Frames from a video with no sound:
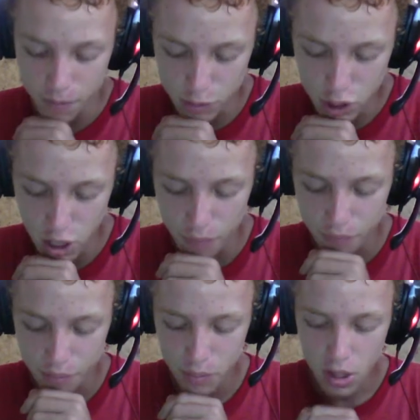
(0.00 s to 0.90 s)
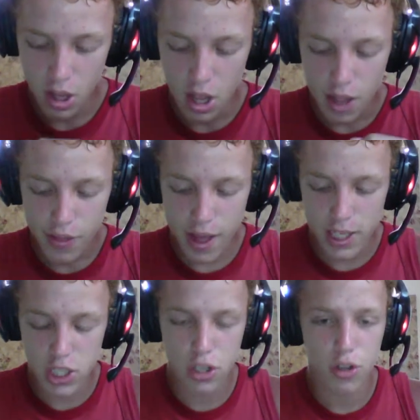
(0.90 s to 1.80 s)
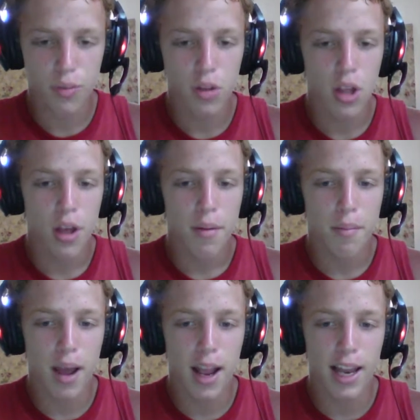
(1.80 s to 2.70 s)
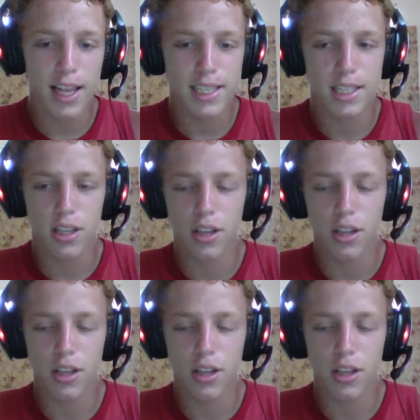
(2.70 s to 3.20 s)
So that's my list.